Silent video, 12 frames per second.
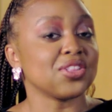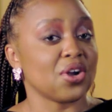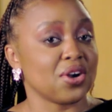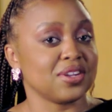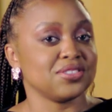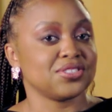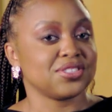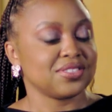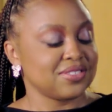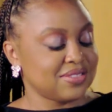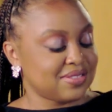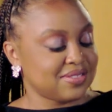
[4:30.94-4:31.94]
a
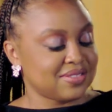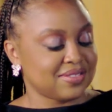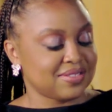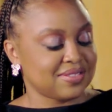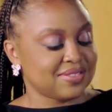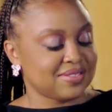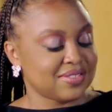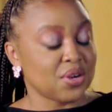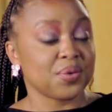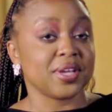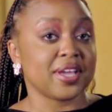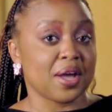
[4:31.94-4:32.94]
large.
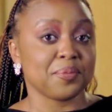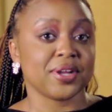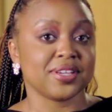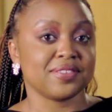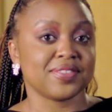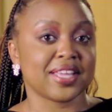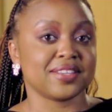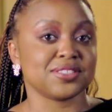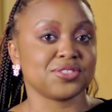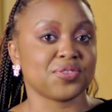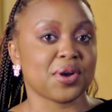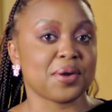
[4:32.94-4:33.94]
Oh, he got money. That
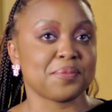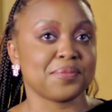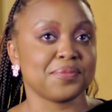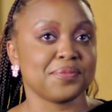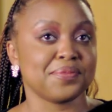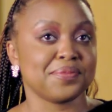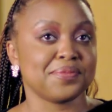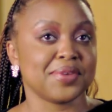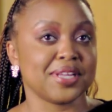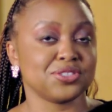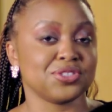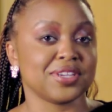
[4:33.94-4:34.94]
is from
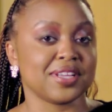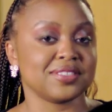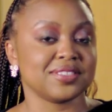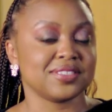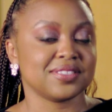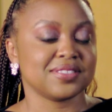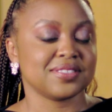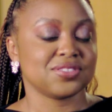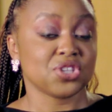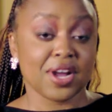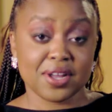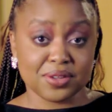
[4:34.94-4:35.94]
Internet
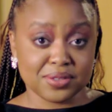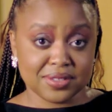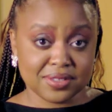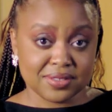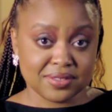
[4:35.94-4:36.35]
Child